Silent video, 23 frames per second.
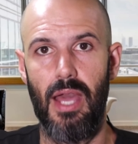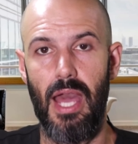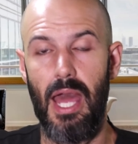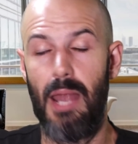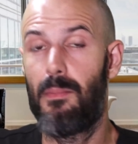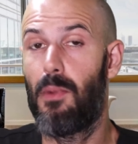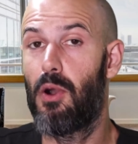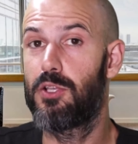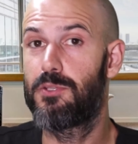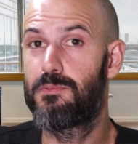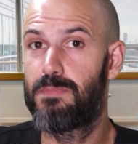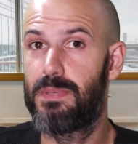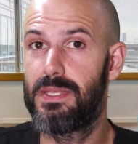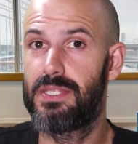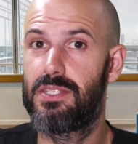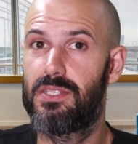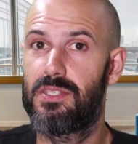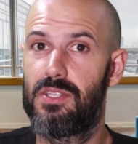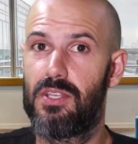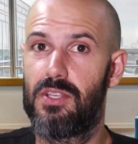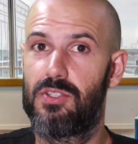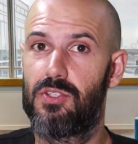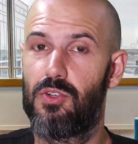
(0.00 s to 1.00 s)
And most
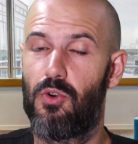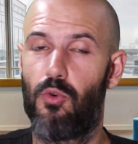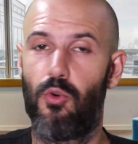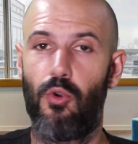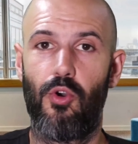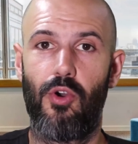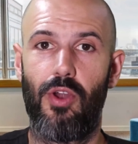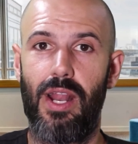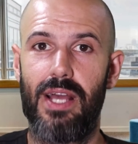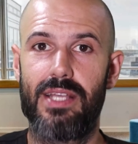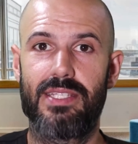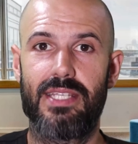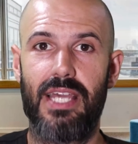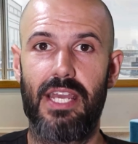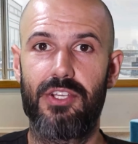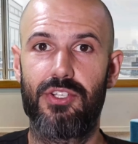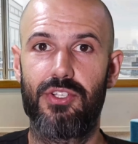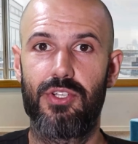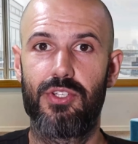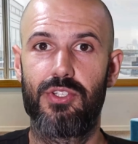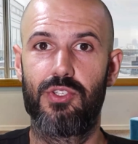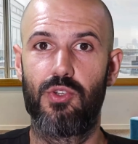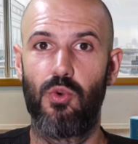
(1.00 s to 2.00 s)
businesses or
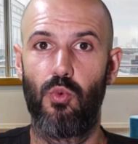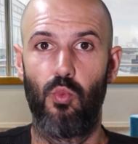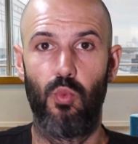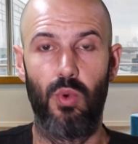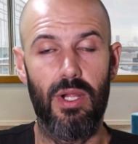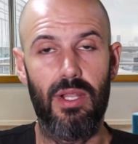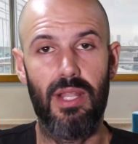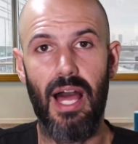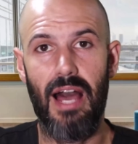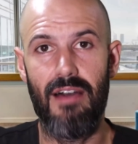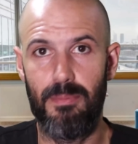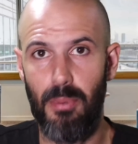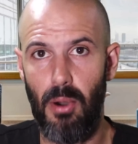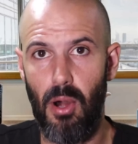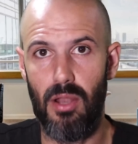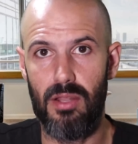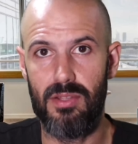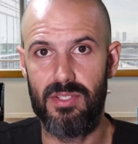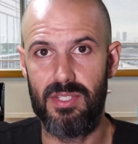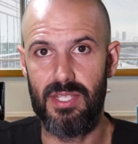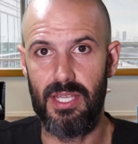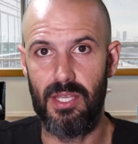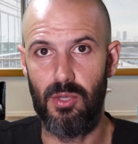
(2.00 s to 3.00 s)
organizations will have a
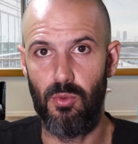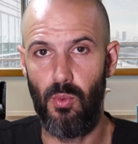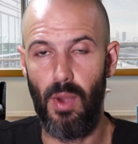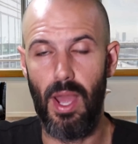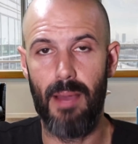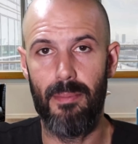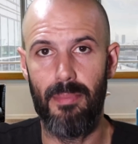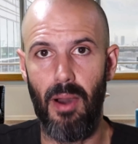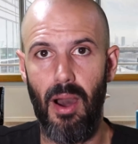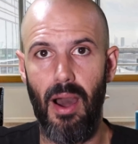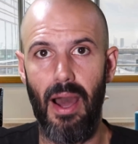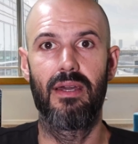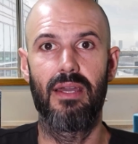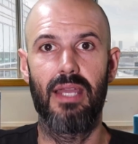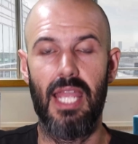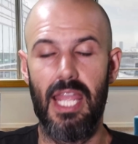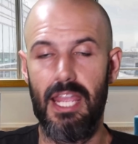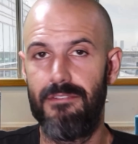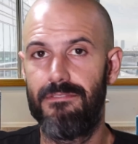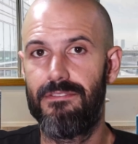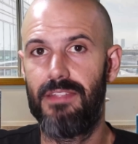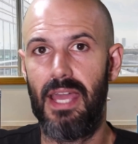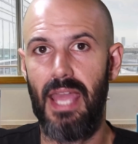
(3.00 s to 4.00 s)
policy whereby
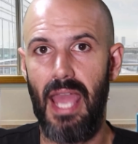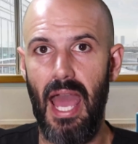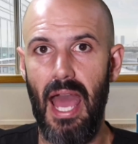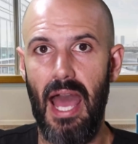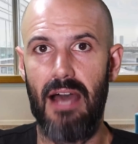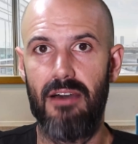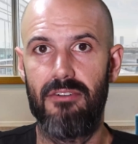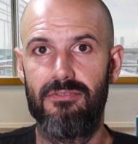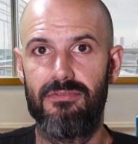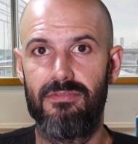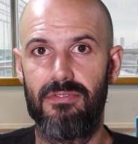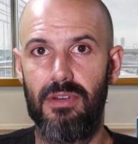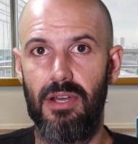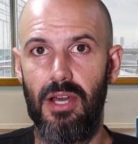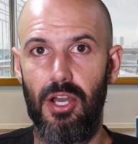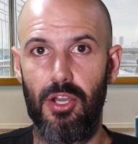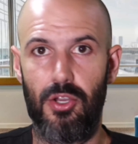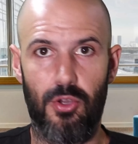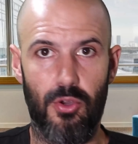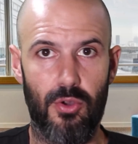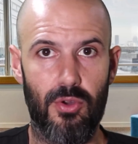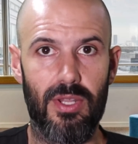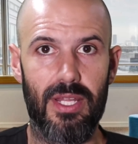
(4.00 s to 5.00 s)
if they have
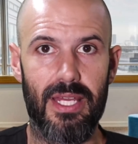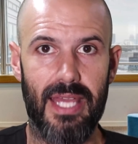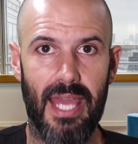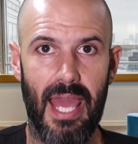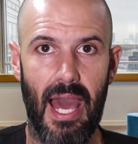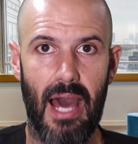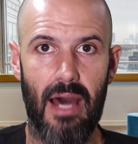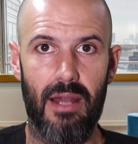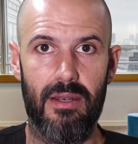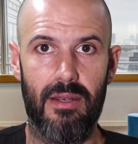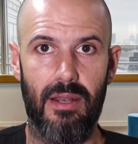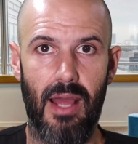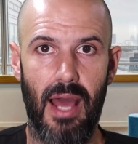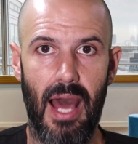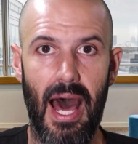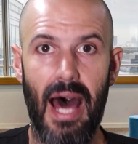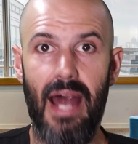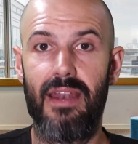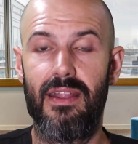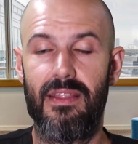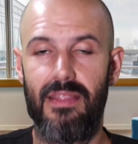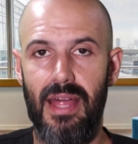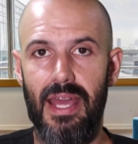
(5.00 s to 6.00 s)
a Google account
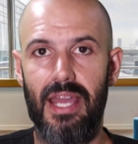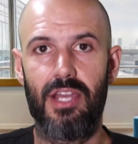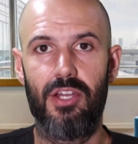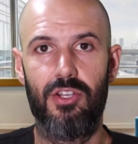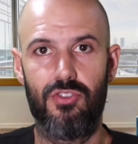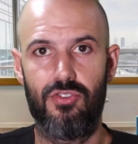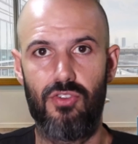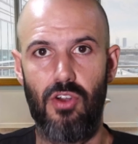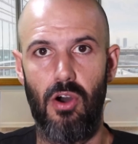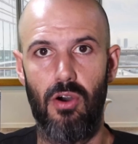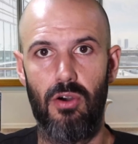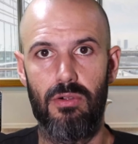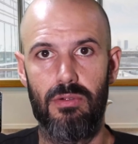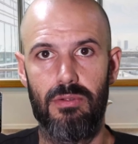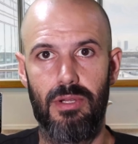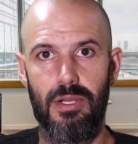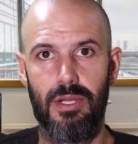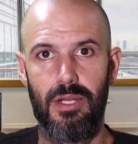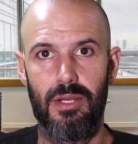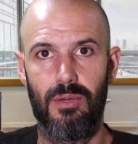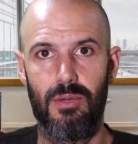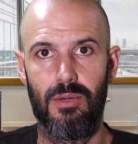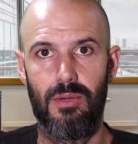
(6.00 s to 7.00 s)
under their control,
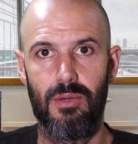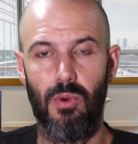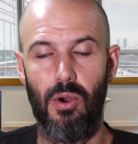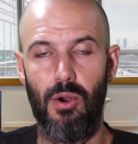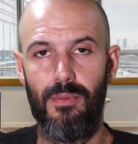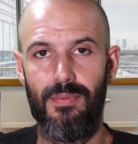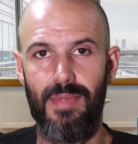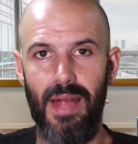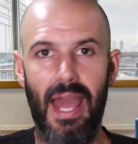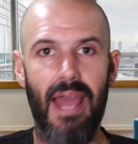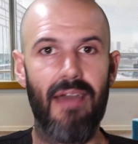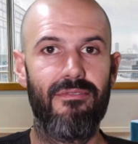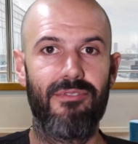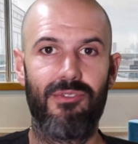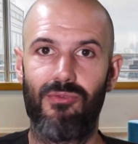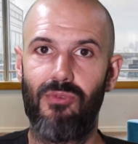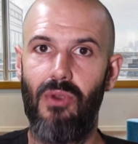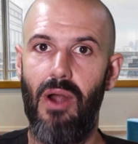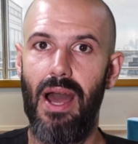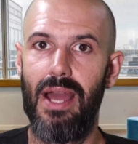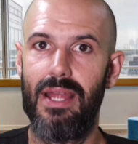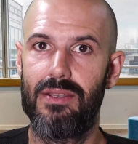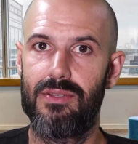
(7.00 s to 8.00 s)
well, they have the
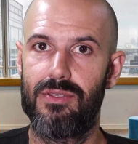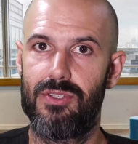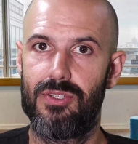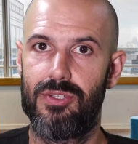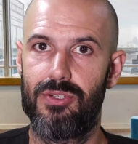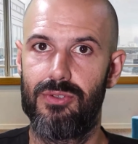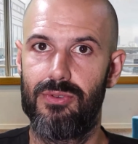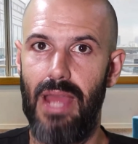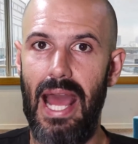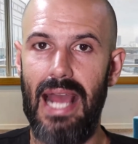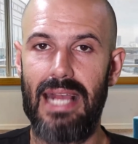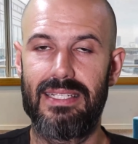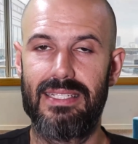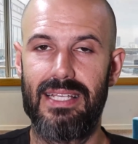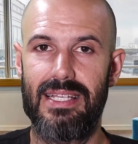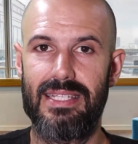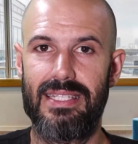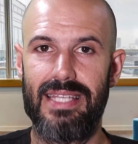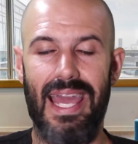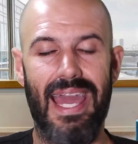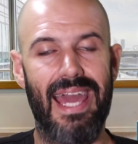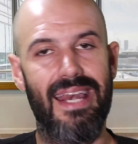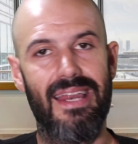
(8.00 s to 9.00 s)
right to
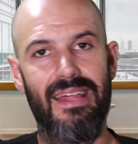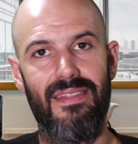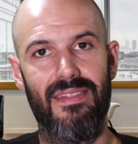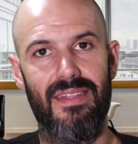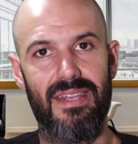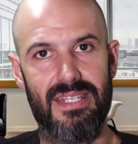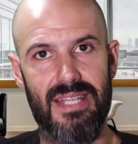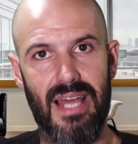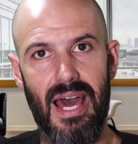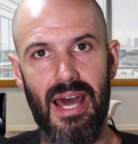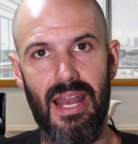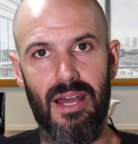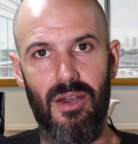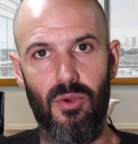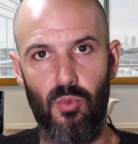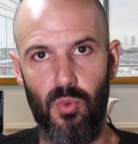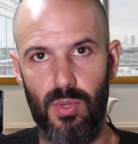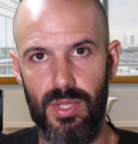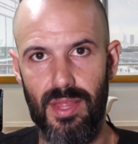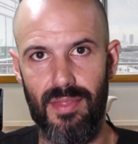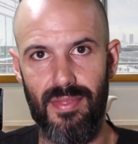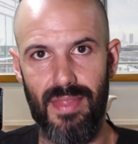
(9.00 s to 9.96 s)
access any of the data within that